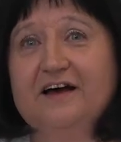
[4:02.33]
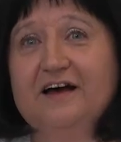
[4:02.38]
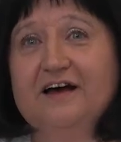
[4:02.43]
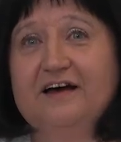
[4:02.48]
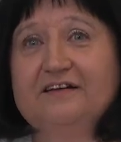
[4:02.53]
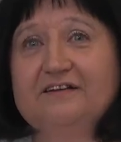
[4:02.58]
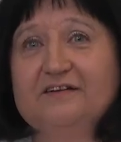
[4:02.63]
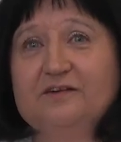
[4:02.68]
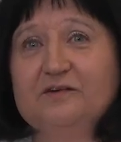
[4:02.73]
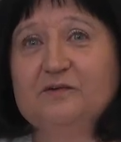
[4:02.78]

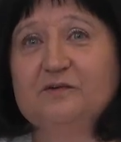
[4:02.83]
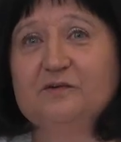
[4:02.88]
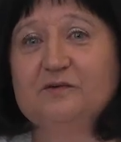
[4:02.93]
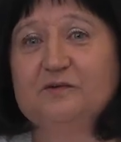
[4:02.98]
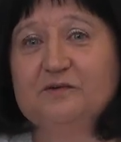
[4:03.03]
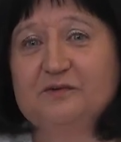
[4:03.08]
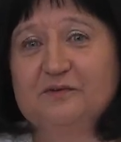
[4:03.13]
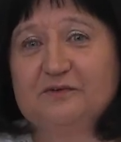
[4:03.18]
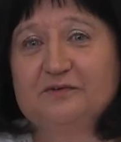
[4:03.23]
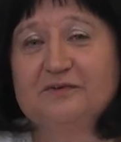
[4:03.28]
and
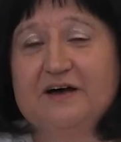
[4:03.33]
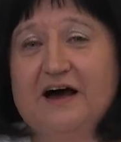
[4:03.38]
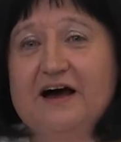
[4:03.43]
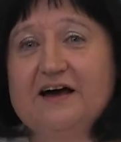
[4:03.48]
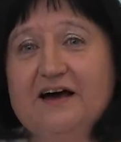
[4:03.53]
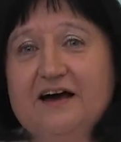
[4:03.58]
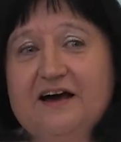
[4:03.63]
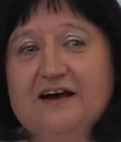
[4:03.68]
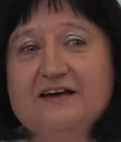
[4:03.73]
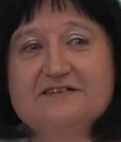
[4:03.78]
uh,
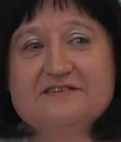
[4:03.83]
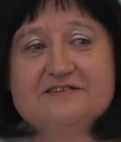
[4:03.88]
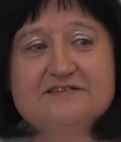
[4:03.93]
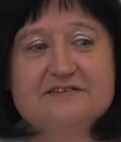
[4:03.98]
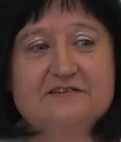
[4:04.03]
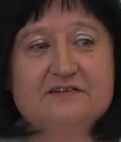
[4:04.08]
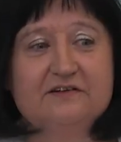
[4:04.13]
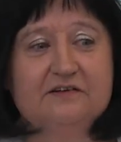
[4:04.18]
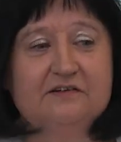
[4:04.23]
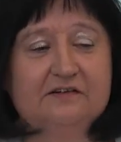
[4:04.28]
I, I
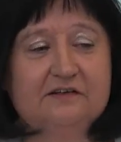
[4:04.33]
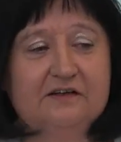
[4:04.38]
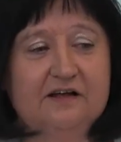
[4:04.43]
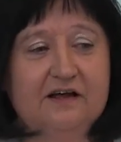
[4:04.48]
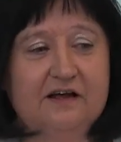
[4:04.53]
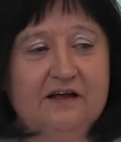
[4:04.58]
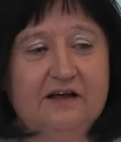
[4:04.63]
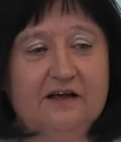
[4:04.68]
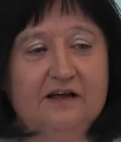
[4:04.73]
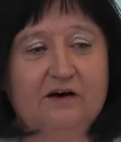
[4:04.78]
still
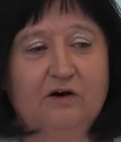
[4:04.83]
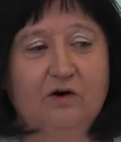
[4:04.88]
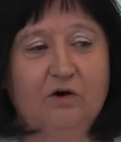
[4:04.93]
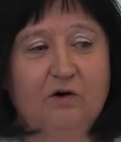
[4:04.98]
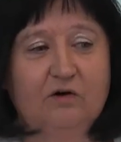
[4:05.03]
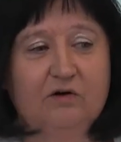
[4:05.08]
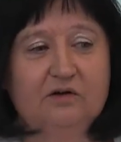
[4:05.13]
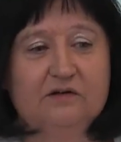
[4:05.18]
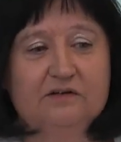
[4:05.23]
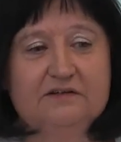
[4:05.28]

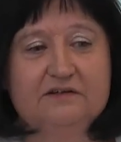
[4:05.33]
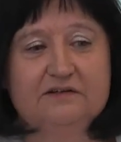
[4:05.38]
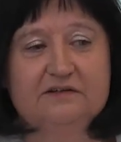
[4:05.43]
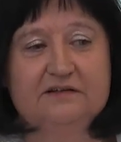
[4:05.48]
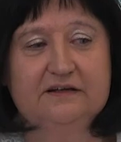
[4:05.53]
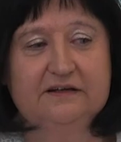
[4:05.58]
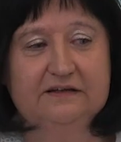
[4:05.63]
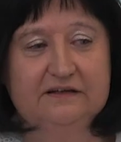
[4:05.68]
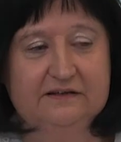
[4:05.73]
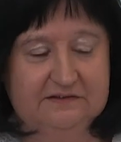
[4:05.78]
hold
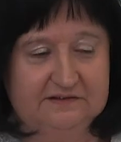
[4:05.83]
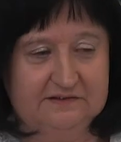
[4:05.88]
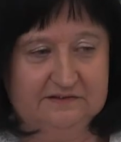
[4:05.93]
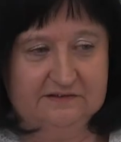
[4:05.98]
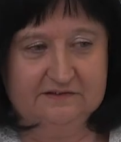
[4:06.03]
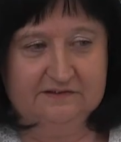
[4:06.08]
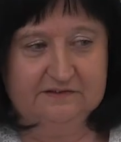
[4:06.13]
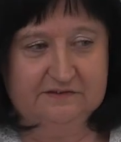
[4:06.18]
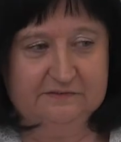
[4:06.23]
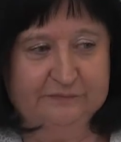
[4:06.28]

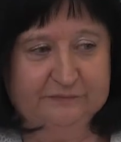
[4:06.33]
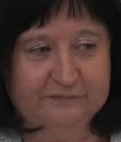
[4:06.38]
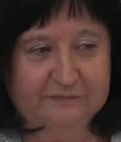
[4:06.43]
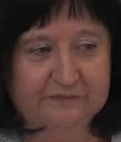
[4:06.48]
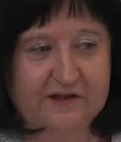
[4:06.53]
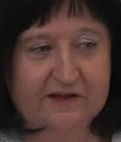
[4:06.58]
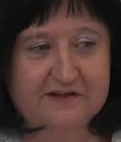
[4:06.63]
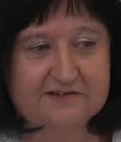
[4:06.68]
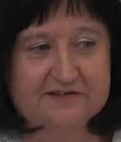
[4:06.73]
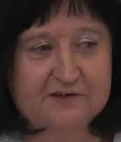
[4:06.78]
the uh,
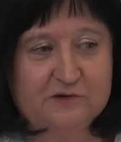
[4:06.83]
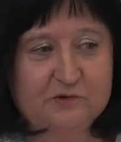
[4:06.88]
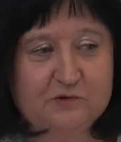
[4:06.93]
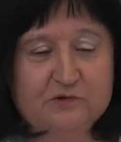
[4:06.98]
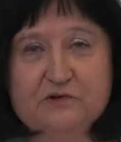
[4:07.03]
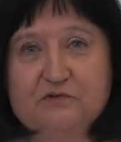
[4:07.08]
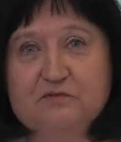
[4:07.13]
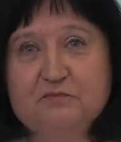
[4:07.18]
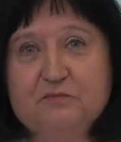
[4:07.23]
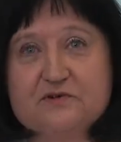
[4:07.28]

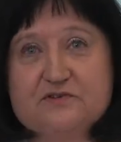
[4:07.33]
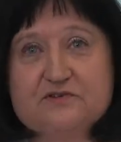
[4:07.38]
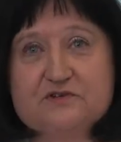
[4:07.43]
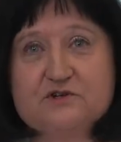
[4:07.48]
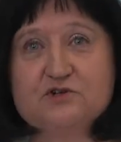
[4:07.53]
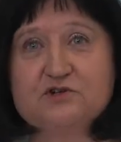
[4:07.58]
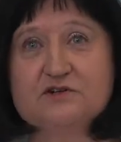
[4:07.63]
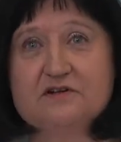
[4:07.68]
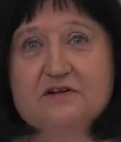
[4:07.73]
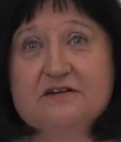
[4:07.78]
executive
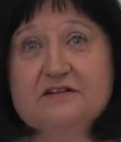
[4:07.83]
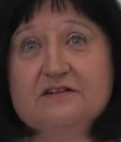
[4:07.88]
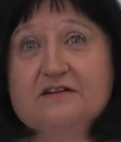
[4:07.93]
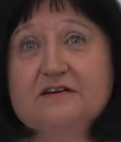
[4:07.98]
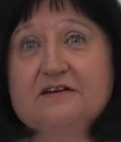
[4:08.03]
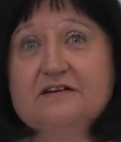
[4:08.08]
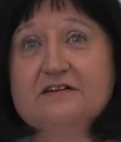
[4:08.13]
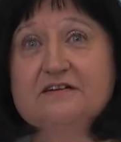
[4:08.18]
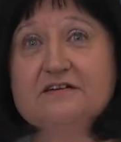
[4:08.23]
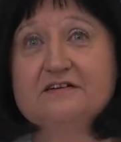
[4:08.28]
position in
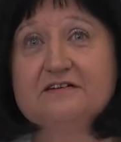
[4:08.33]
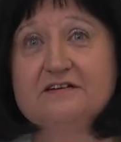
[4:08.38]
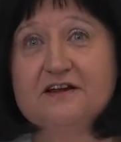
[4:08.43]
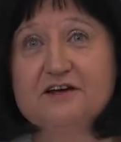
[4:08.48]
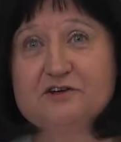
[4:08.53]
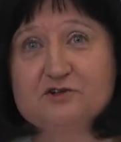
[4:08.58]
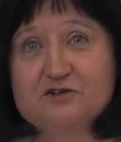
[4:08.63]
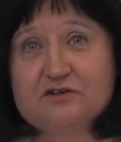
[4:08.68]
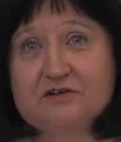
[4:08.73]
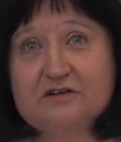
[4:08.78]
the
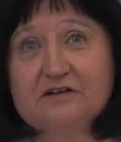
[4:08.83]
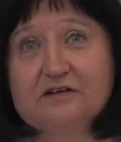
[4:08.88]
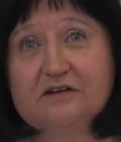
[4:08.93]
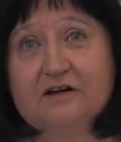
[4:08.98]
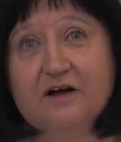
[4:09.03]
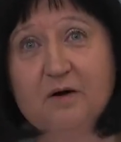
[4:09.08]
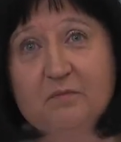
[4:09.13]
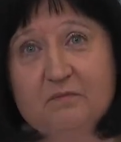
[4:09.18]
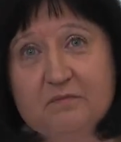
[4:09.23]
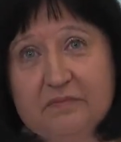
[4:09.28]
international
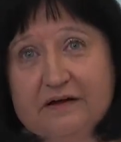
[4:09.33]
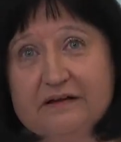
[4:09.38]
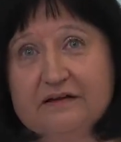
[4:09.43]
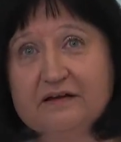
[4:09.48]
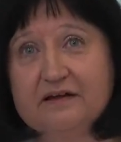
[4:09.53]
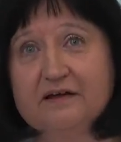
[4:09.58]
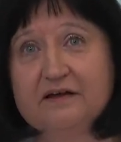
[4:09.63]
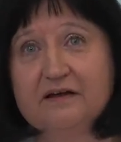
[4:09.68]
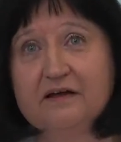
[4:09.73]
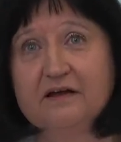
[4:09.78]

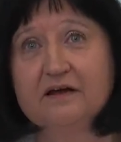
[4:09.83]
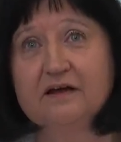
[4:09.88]
company.